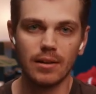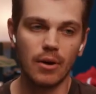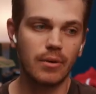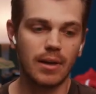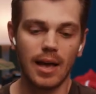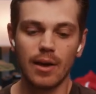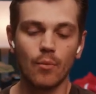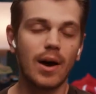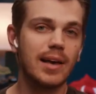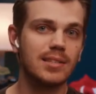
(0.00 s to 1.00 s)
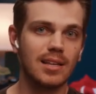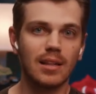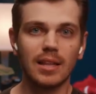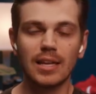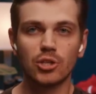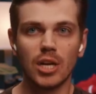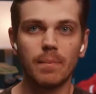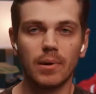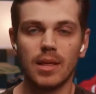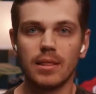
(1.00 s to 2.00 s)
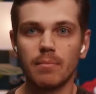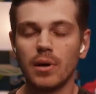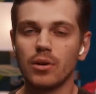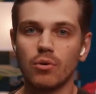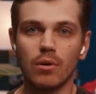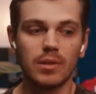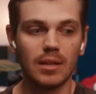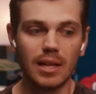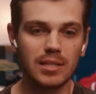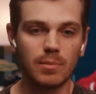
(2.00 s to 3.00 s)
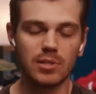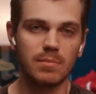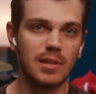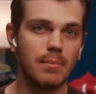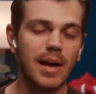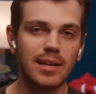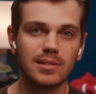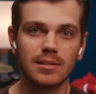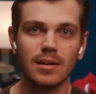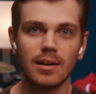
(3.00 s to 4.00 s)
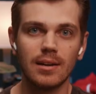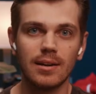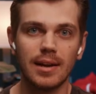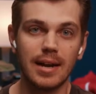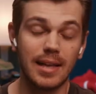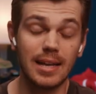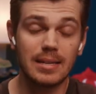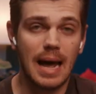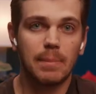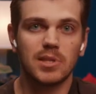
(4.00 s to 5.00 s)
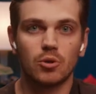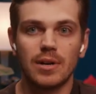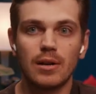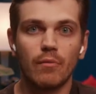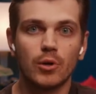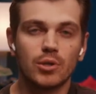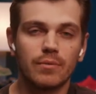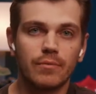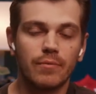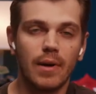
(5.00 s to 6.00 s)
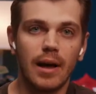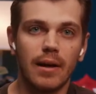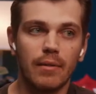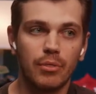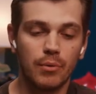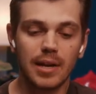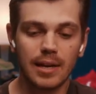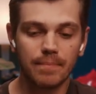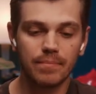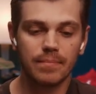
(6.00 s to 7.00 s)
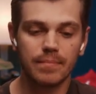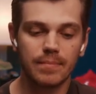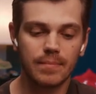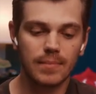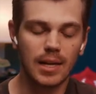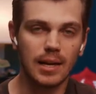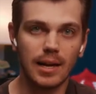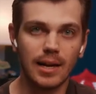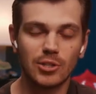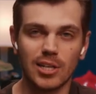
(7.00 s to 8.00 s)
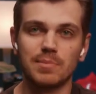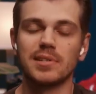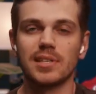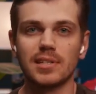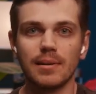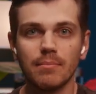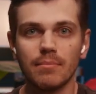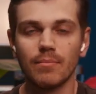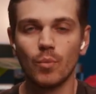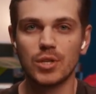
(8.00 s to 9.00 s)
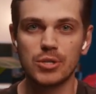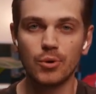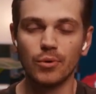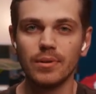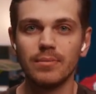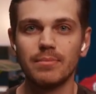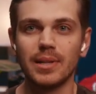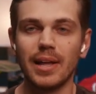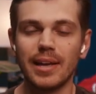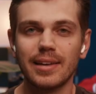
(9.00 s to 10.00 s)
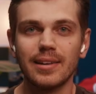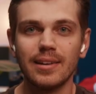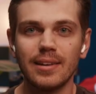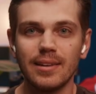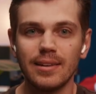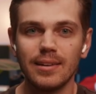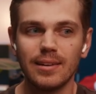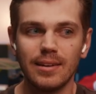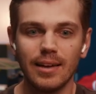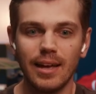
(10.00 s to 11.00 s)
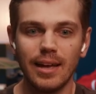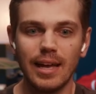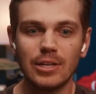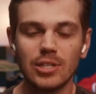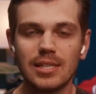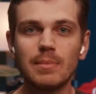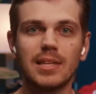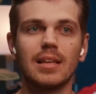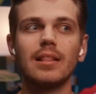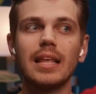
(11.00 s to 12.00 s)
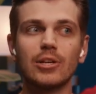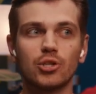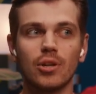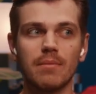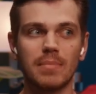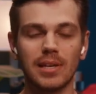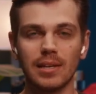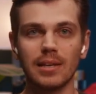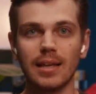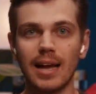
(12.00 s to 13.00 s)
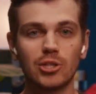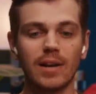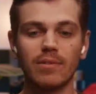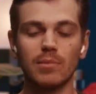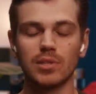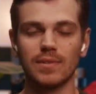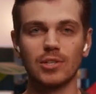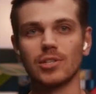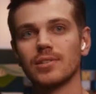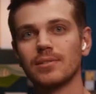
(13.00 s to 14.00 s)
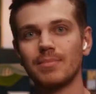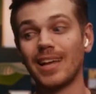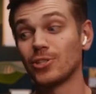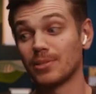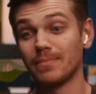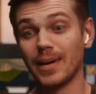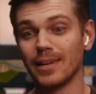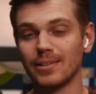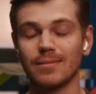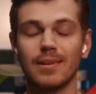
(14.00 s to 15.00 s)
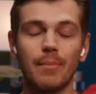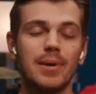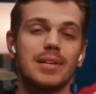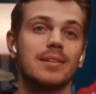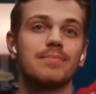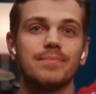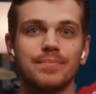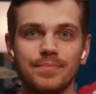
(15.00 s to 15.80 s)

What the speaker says: okay, why is the Elite cheaper than the ball core when the Elite's supposed to be the best? And like it adapts the Tornado version 3 adjustment system, which is cool, but like it just seems like the Elite that should have the most features. That's just my opinion.